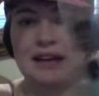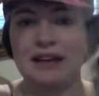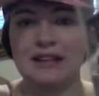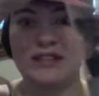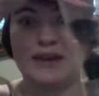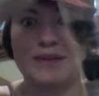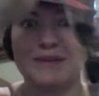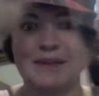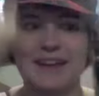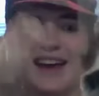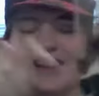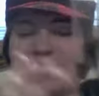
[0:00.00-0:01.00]
it stops my
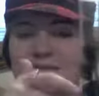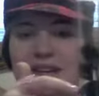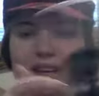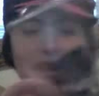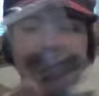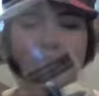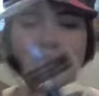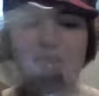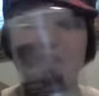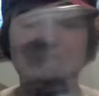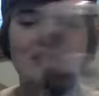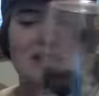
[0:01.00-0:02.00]
cats from getting in all my
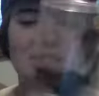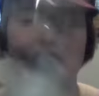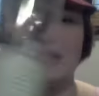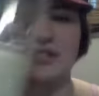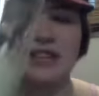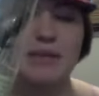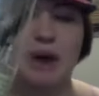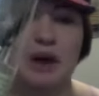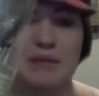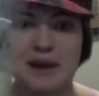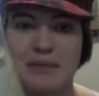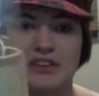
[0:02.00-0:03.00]
brushes, and I just keep all
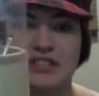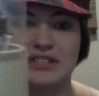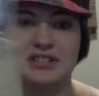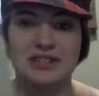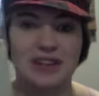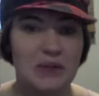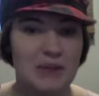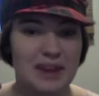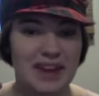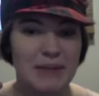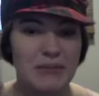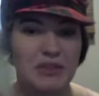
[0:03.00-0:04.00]
my brushes in there, but it
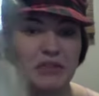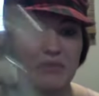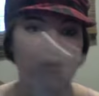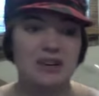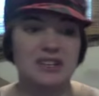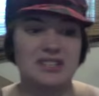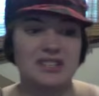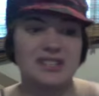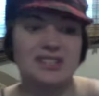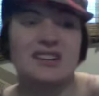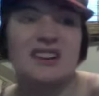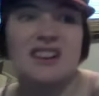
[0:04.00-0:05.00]
came with 3 brushes.
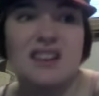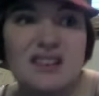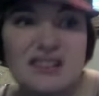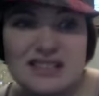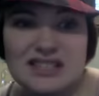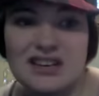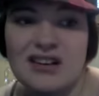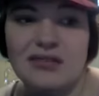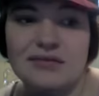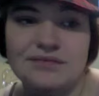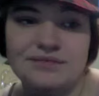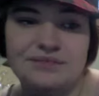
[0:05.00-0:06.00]

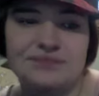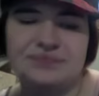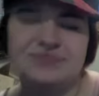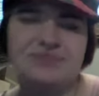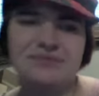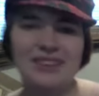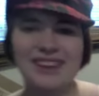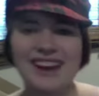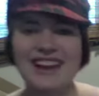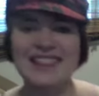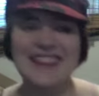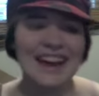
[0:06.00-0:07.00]
So
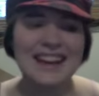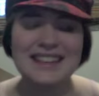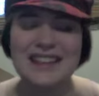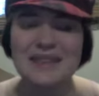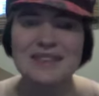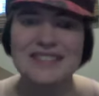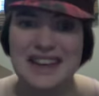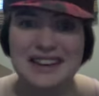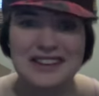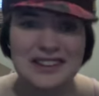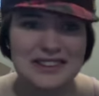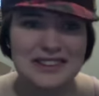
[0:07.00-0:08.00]
that I think was $10
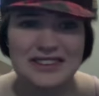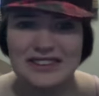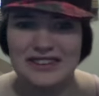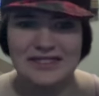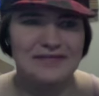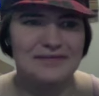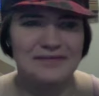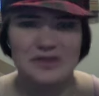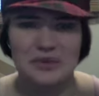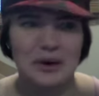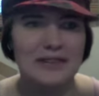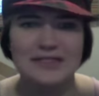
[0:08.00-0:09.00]
or
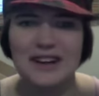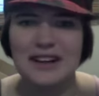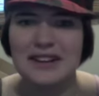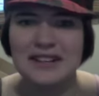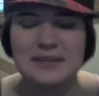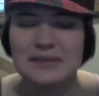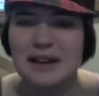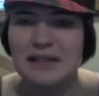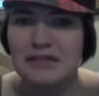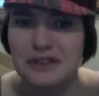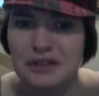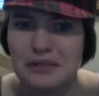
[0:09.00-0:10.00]
$12 or whatever
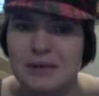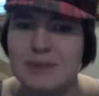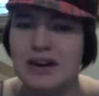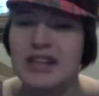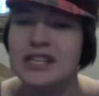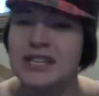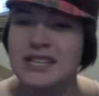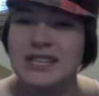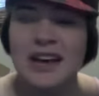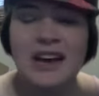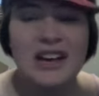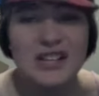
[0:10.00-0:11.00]
for 3 brushes.
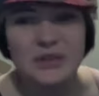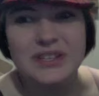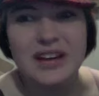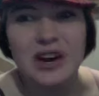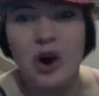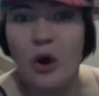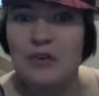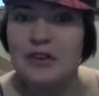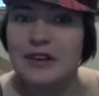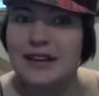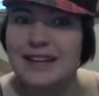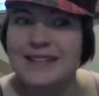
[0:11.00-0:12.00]
So it's not
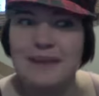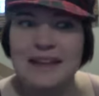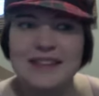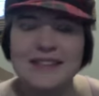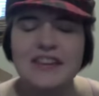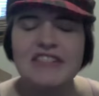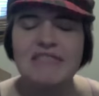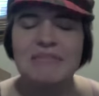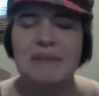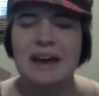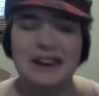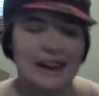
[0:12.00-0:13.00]
overly expensive,
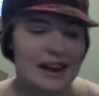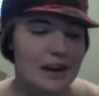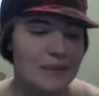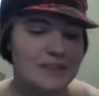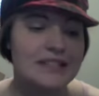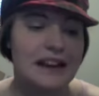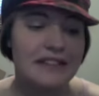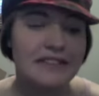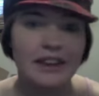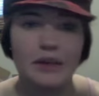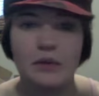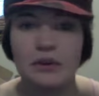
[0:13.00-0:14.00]
and it was
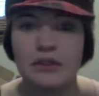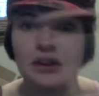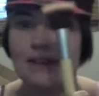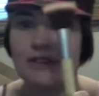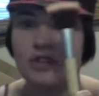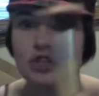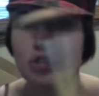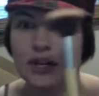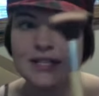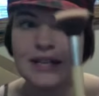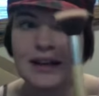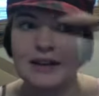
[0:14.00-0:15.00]
definitely worth it even
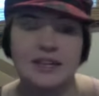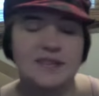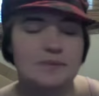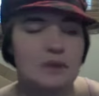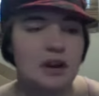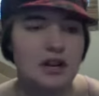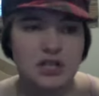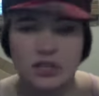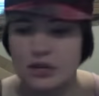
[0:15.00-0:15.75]
just to get this brush.